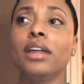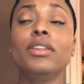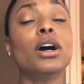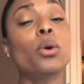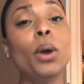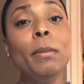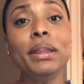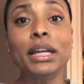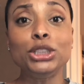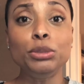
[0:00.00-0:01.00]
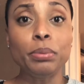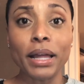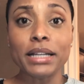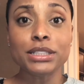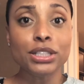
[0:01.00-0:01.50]
The equipment that you
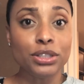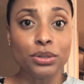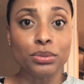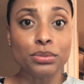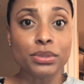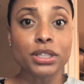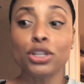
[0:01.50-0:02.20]
plan to use,